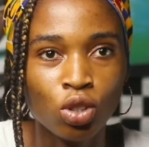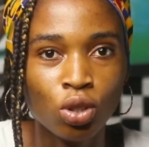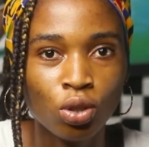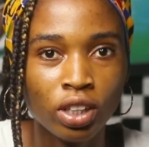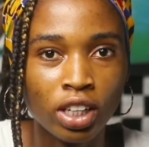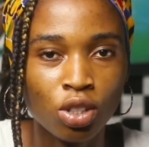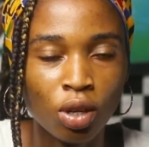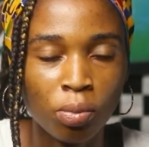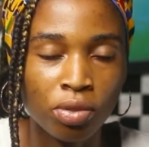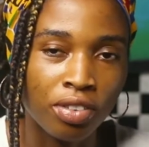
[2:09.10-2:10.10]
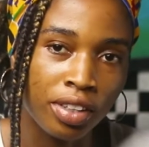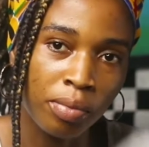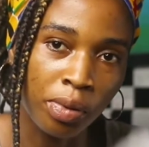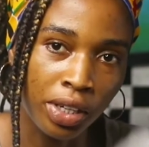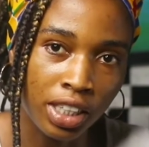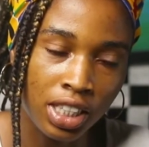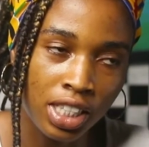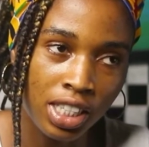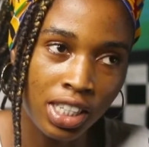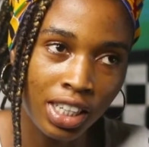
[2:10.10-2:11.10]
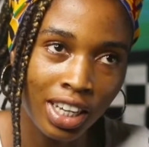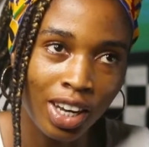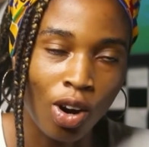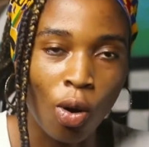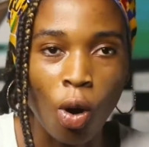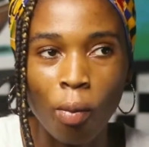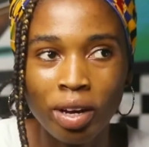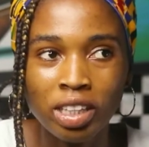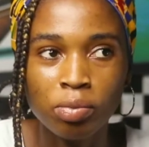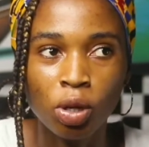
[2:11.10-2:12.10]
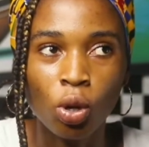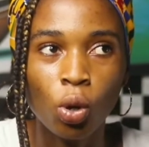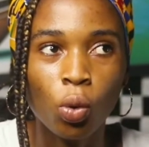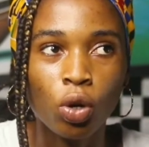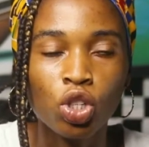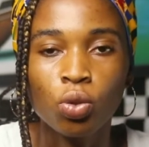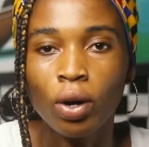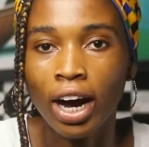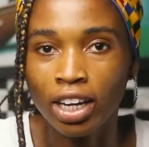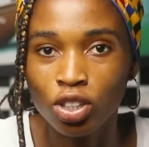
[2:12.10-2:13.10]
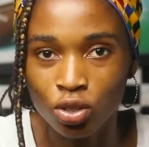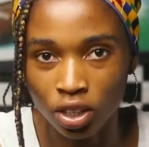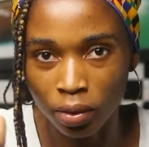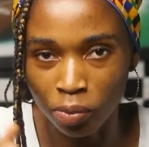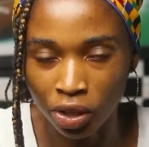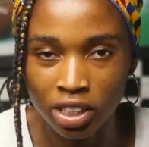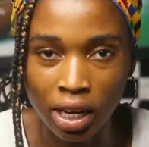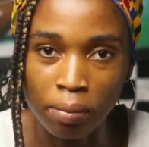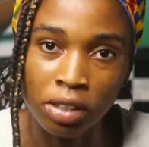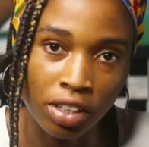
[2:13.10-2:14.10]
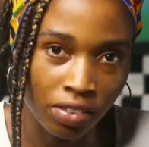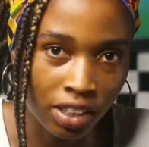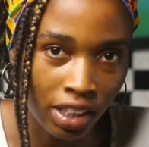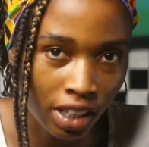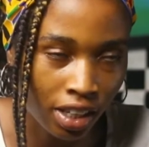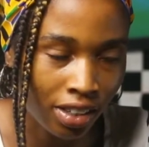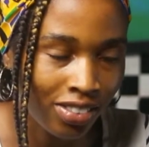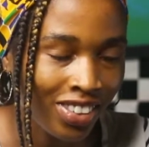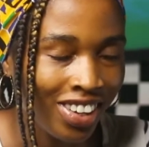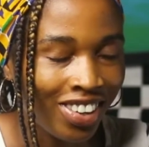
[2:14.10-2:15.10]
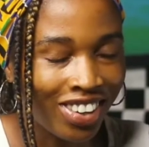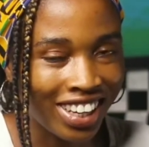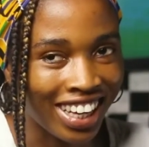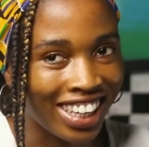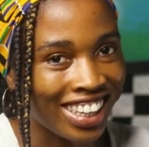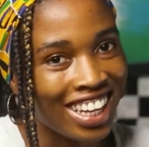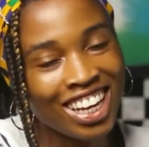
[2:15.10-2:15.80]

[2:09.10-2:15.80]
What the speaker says: show that you approve of the points, or comment below what you add to the points I'm giving here. Okay,